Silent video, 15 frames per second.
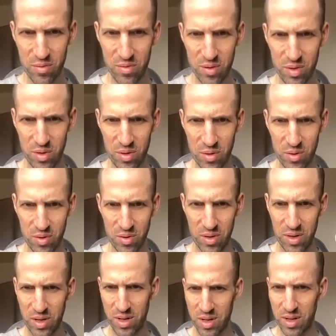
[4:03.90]
So
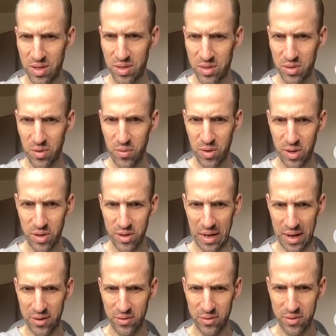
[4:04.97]
so far, I
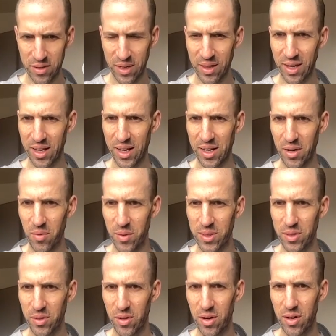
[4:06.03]
don't see like any
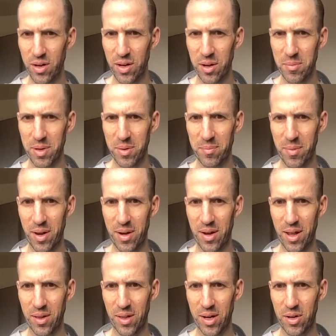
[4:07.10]
original art. I mean, not, not
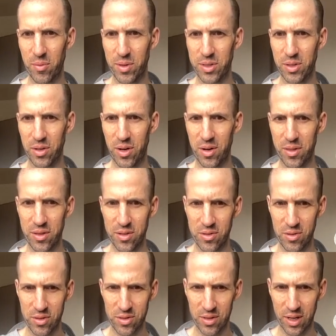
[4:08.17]
a lot of original art. These are
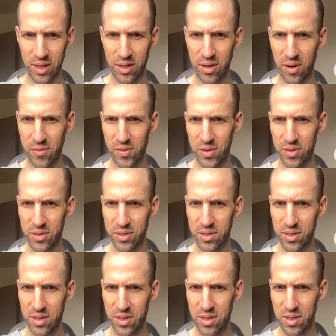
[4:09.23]
just like covers
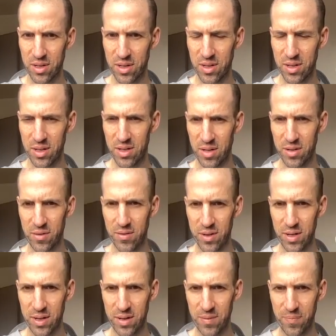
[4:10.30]
of
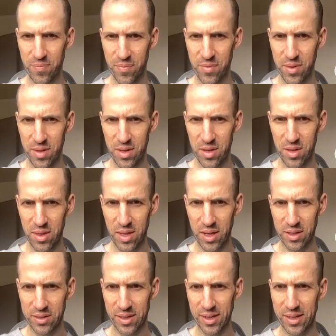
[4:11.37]
uh,
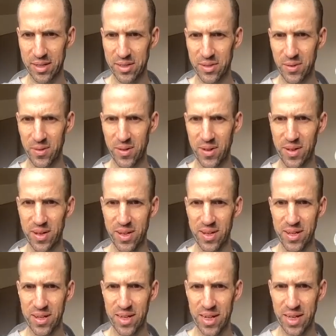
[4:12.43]
things. Like so, uh,
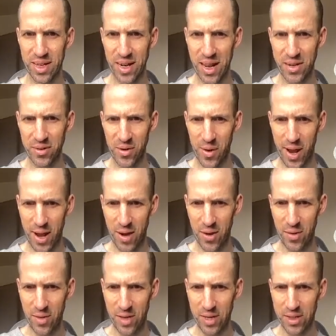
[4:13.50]
again, I don't know how
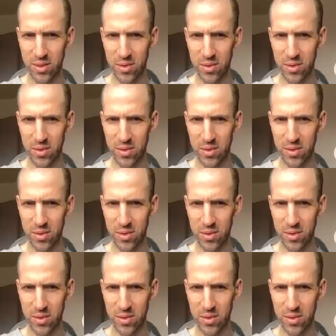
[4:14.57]
they get the